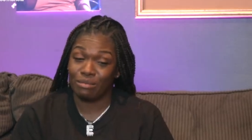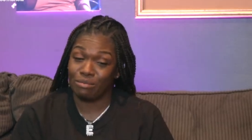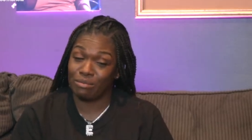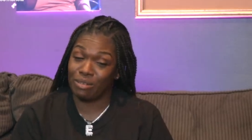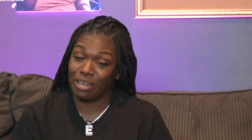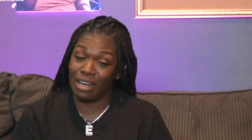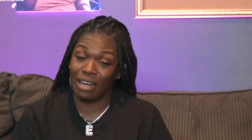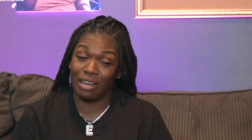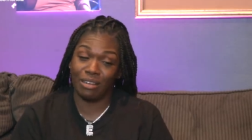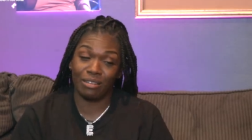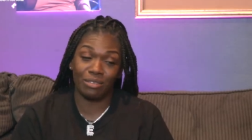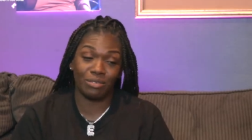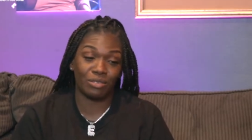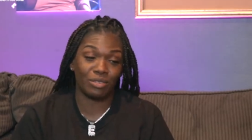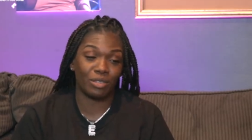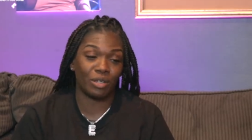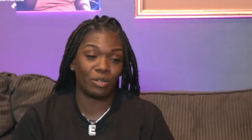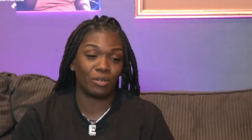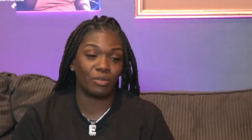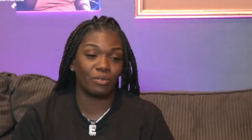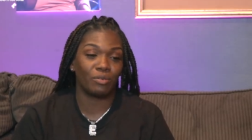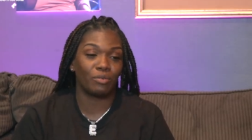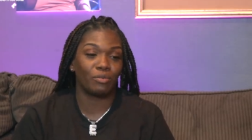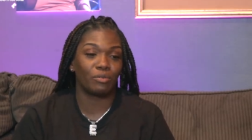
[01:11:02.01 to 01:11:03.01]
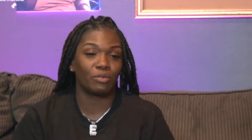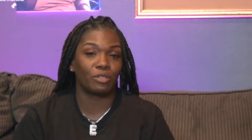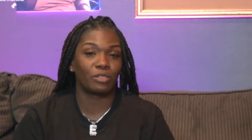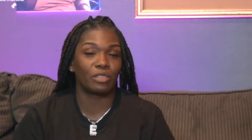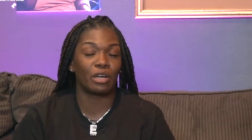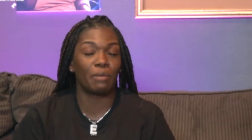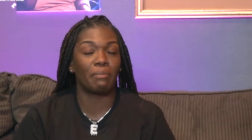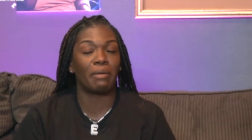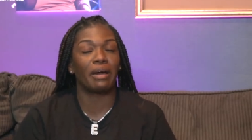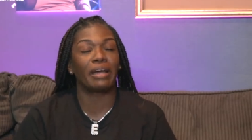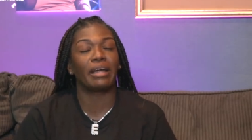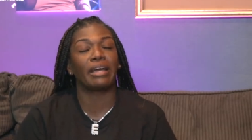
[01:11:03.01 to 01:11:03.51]
But I don't know.
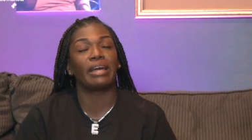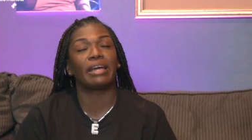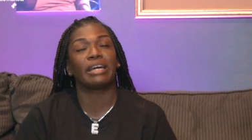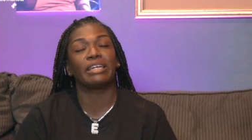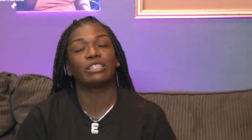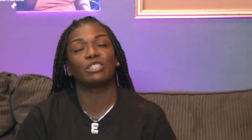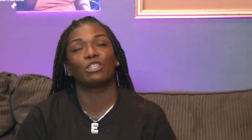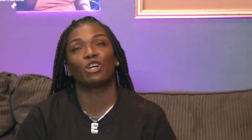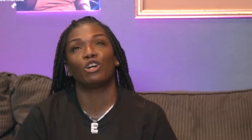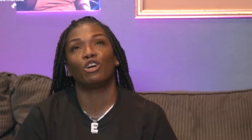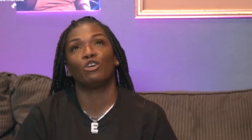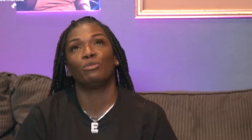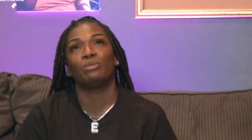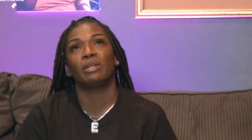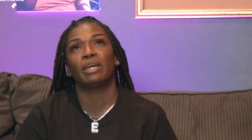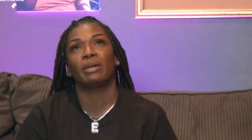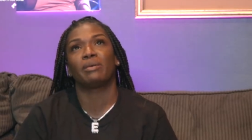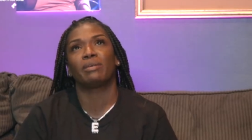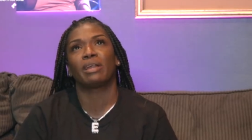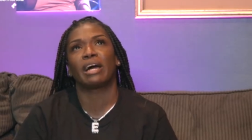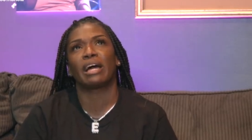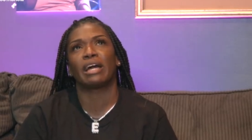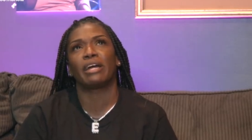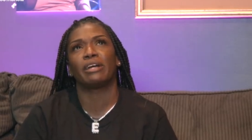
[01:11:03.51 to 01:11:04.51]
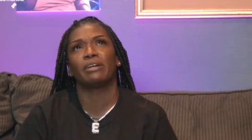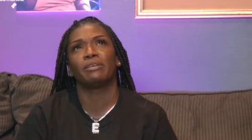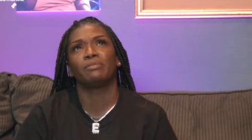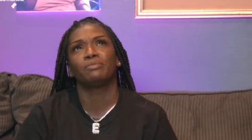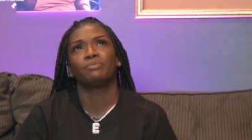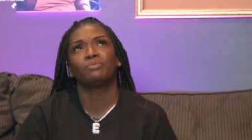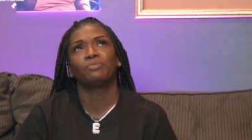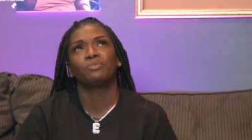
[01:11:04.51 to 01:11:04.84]
Somebody had told me they were like,